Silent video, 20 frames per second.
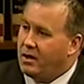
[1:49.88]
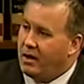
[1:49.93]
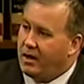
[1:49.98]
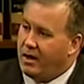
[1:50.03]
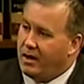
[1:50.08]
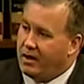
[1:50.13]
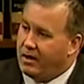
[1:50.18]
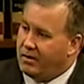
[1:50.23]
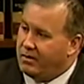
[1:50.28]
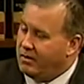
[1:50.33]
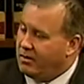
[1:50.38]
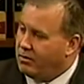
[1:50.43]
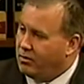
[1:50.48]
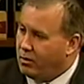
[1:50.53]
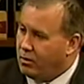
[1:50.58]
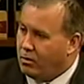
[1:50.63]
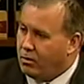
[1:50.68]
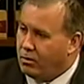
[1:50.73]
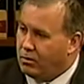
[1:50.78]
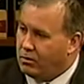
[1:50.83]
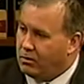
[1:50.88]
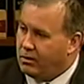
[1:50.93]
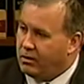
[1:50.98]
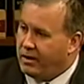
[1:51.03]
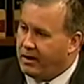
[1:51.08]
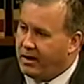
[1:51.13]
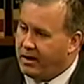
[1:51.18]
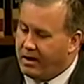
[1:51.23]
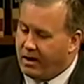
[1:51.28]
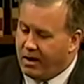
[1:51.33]
and the whole
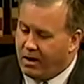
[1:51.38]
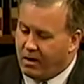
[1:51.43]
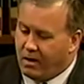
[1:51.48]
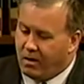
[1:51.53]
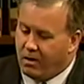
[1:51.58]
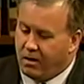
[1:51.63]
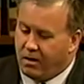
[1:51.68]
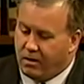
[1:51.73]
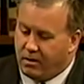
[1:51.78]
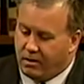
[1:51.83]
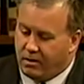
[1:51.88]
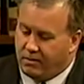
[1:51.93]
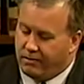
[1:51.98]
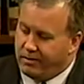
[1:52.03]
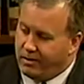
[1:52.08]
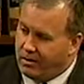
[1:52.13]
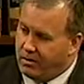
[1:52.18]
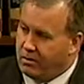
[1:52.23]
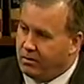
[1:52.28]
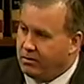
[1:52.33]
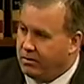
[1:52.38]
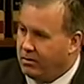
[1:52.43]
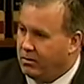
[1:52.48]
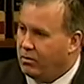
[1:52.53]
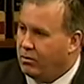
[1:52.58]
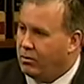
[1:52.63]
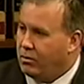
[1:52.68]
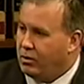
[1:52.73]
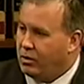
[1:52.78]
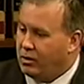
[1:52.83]
era of, or the
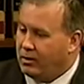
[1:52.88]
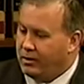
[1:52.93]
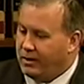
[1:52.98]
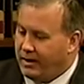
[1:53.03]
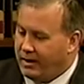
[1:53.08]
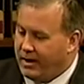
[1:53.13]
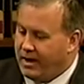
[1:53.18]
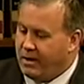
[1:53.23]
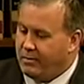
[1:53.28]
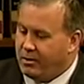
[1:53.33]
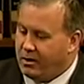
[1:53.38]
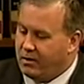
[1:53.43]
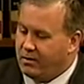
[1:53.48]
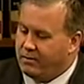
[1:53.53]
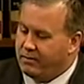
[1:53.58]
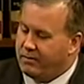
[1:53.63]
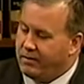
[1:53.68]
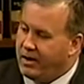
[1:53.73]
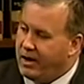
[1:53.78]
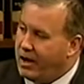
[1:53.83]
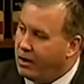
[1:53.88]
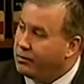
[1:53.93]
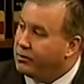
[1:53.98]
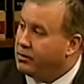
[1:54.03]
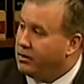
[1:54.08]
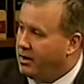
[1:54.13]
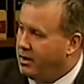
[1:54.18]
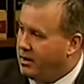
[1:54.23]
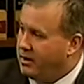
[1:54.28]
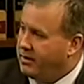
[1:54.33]
whole gamut of elder
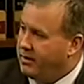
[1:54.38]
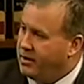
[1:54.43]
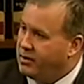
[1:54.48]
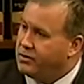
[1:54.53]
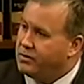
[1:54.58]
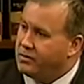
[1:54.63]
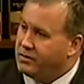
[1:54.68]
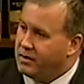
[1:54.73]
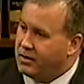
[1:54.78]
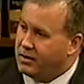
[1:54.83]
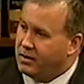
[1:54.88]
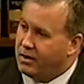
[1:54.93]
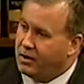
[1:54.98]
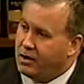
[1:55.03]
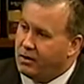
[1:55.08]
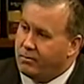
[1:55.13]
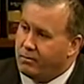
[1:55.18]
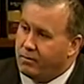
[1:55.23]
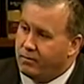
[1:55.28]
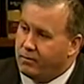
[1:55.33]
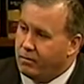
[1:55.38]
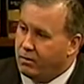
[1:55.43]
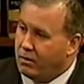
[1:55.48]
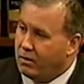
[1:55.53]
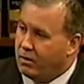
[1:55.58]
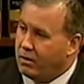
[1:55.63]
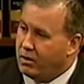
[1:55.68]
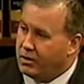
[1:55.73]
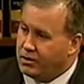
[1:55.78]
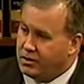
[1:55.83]
law issues that are going to come
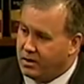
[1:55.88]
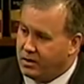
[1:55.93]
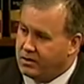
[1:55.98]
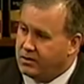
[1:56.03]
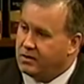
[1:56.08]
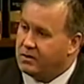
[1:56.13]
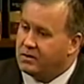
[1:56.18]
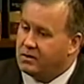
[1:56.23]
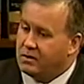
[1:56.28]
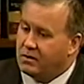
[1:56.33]
before our judges.